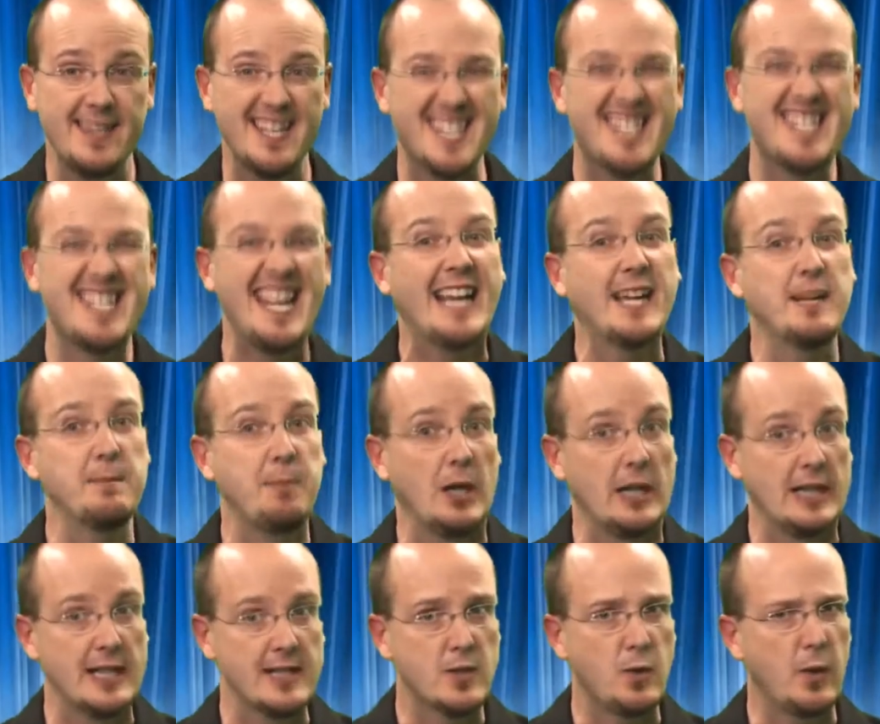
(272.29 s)
The second
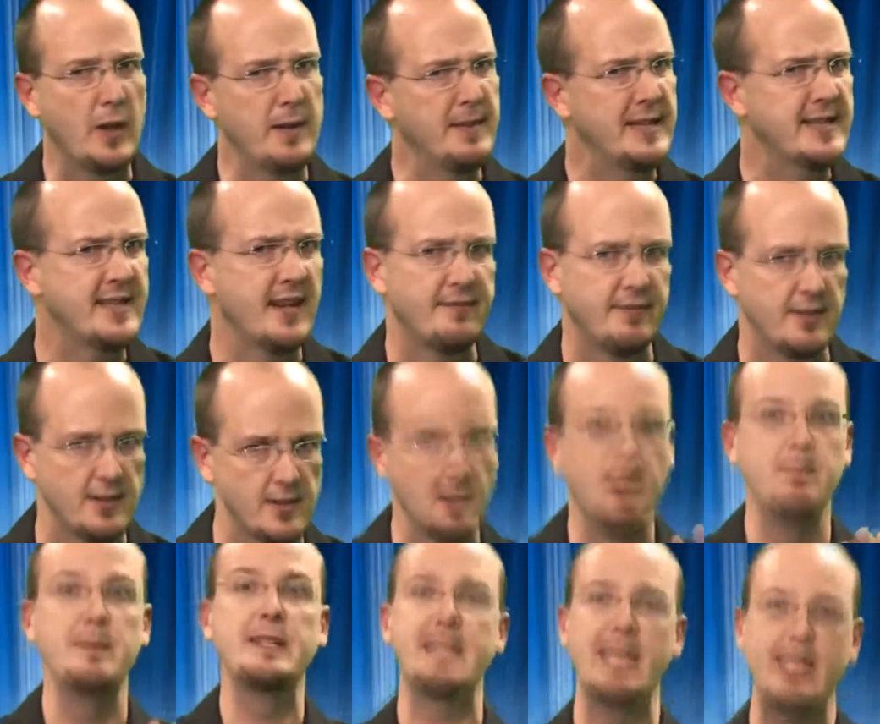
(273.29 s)
part is quite a bit tougher. So
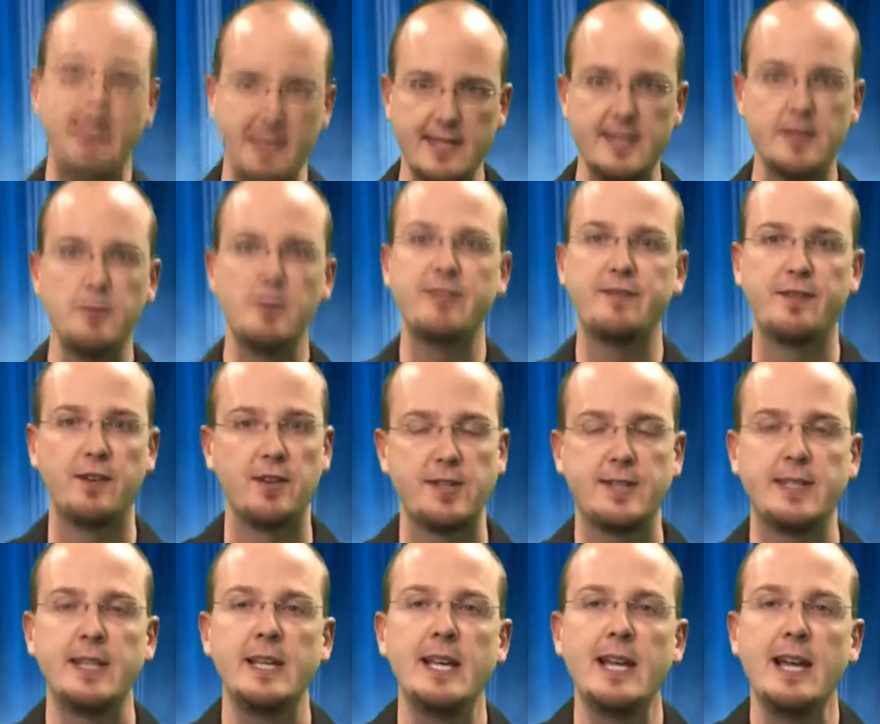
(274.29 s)
let me take the easy one
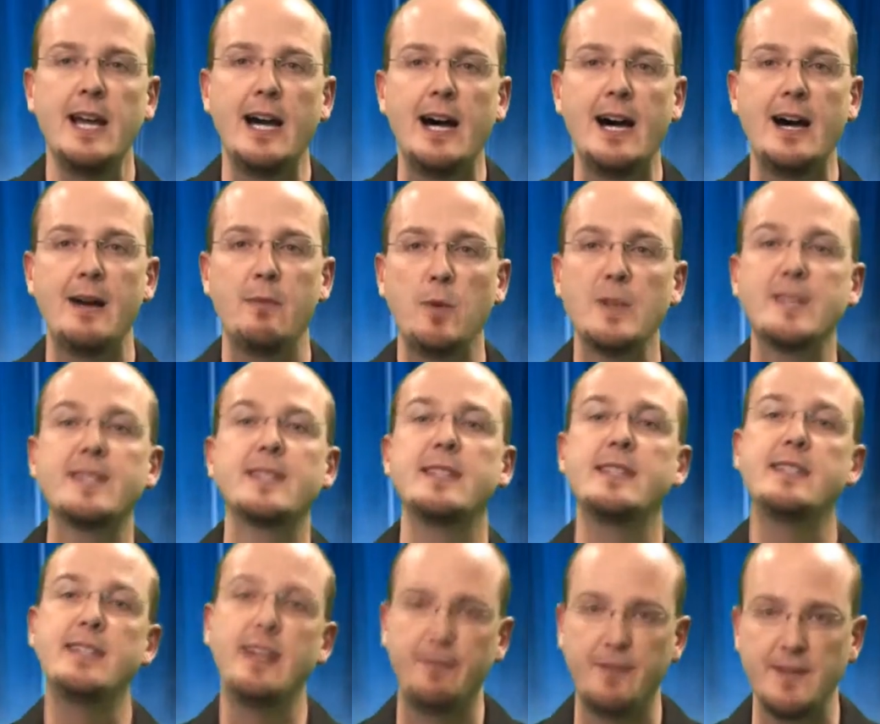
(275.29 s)
first. What's
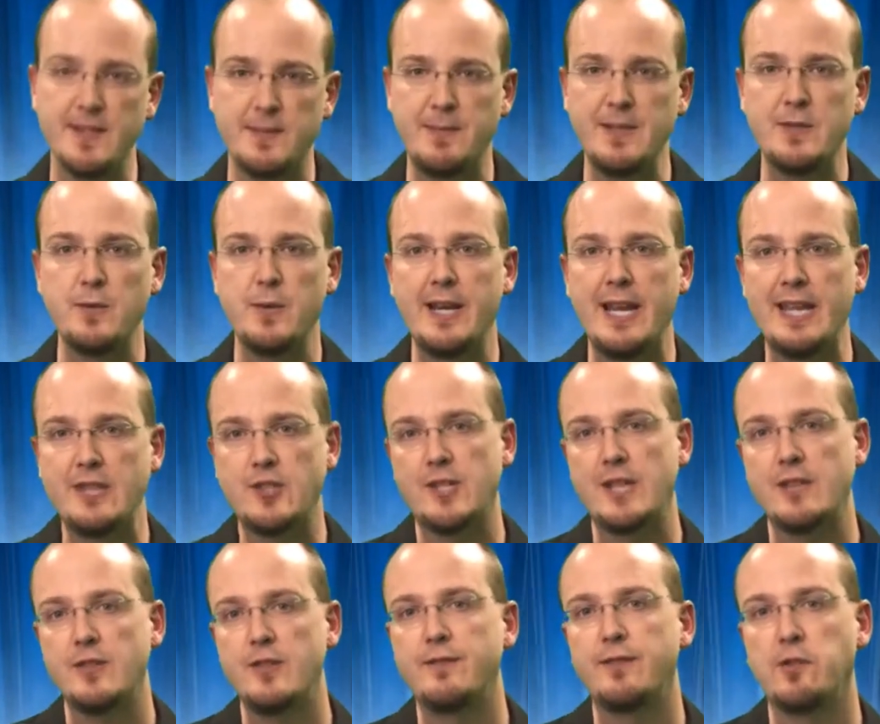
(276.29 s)
the difference between
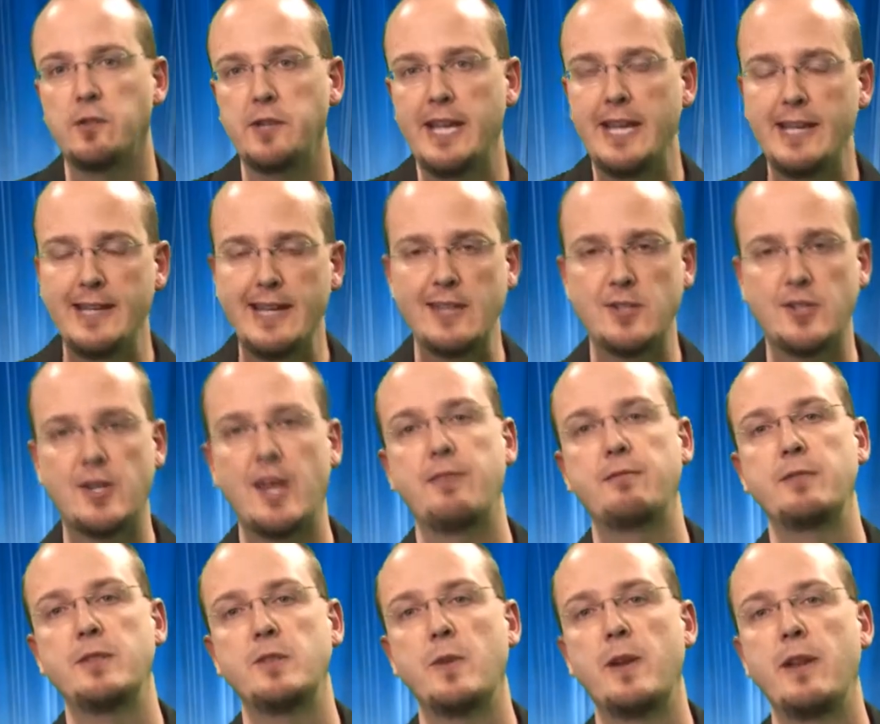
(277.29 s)
H.248 and
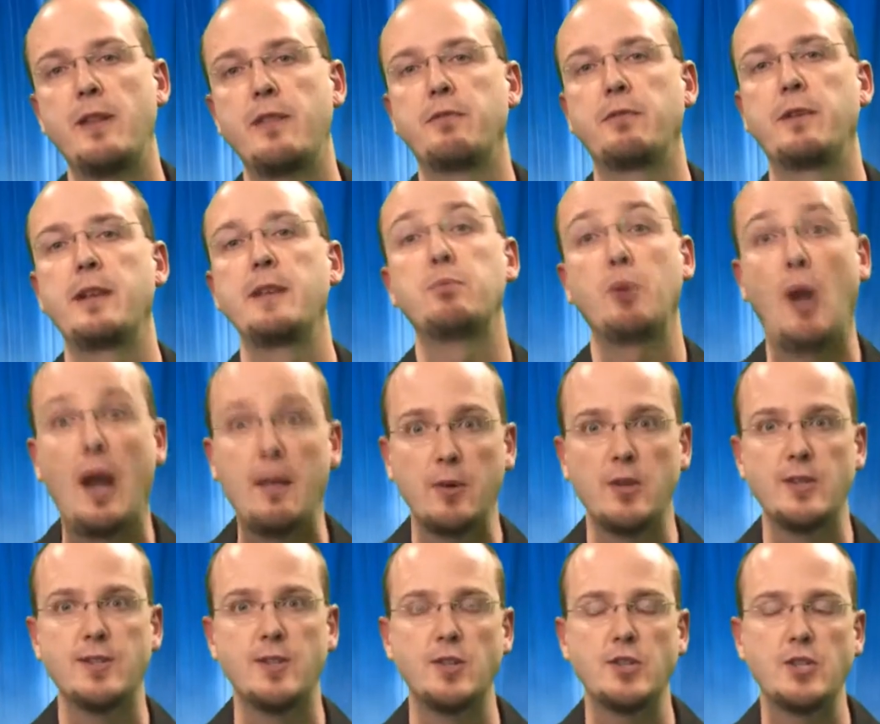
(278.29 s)
H.323
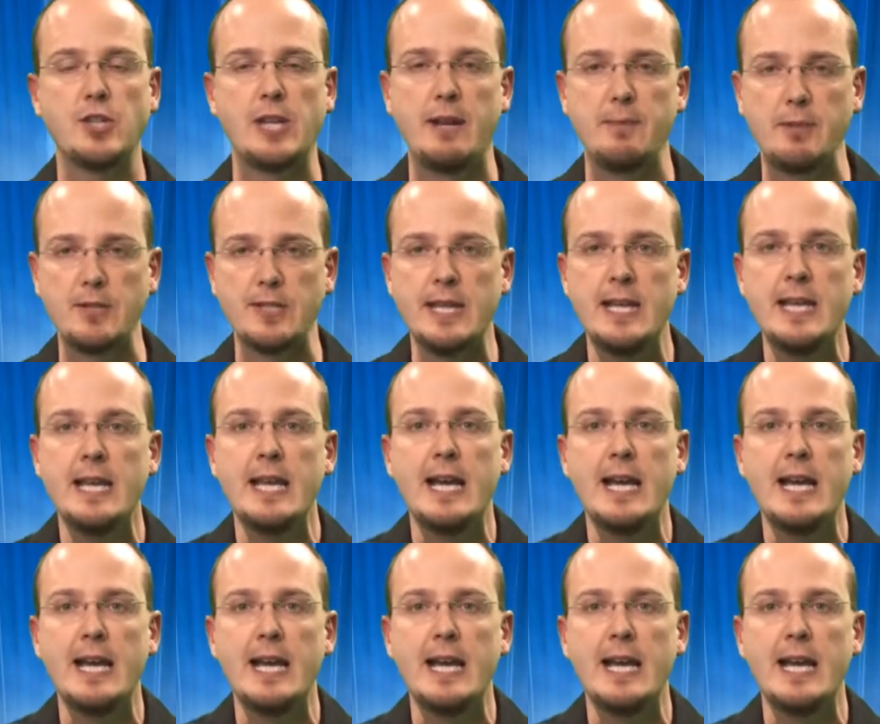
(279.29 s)
primary surge timers?